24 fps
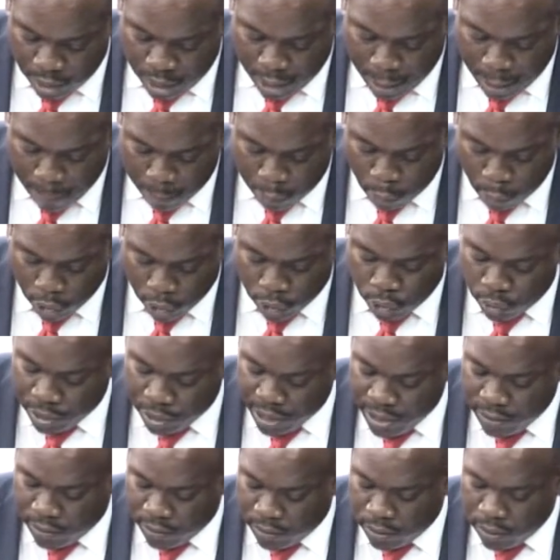Import
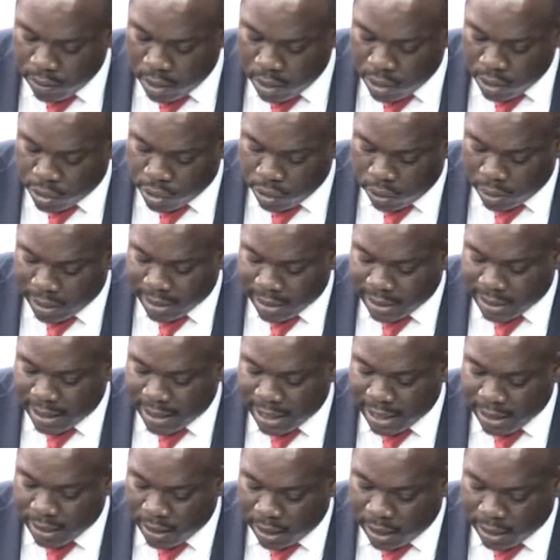duties showed a
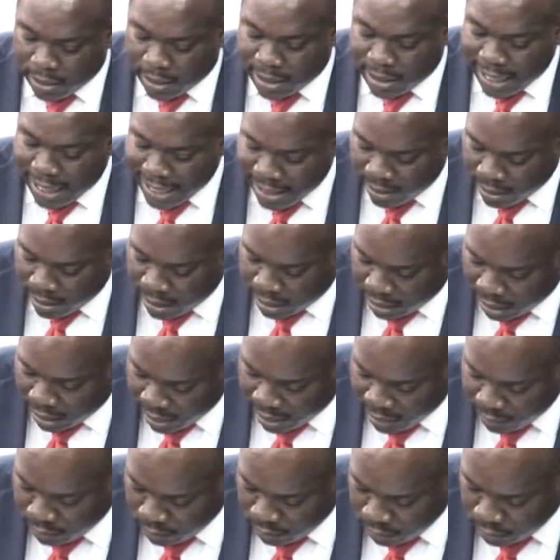slight
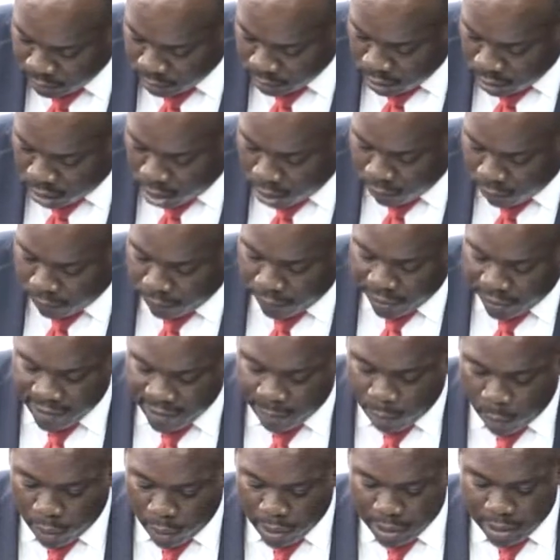decline of
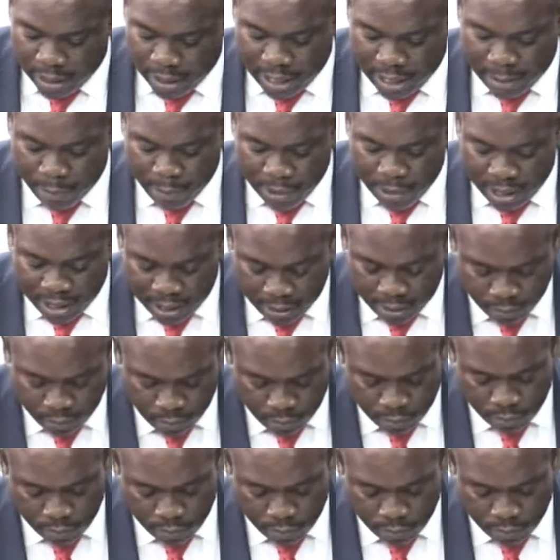$5.9 million